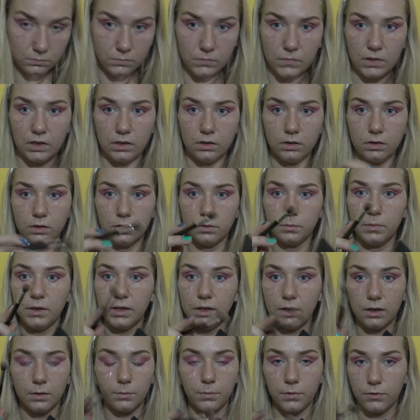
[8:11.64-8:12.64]
In the
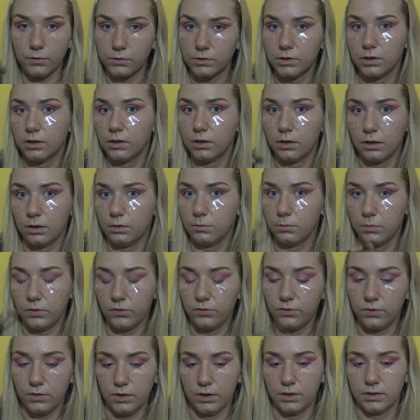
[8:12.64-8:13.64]
makeup, everything can be
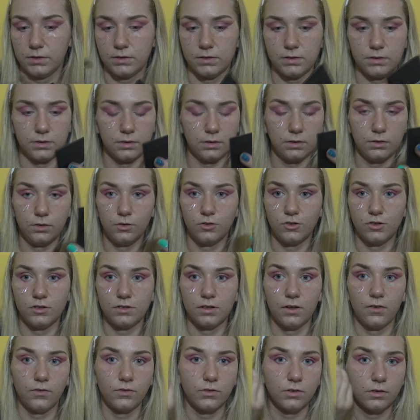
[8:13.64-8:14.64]
fixed. You just
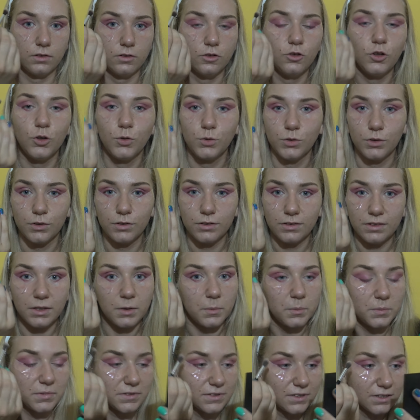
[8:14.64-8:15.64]
have to know the
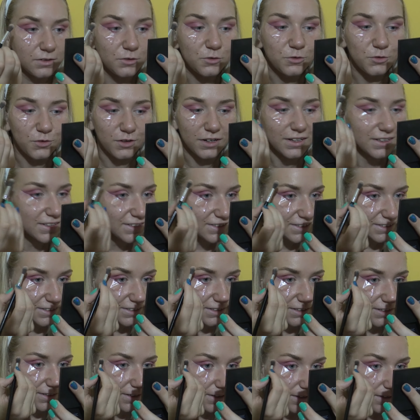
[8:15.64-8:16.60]
tips and tricks.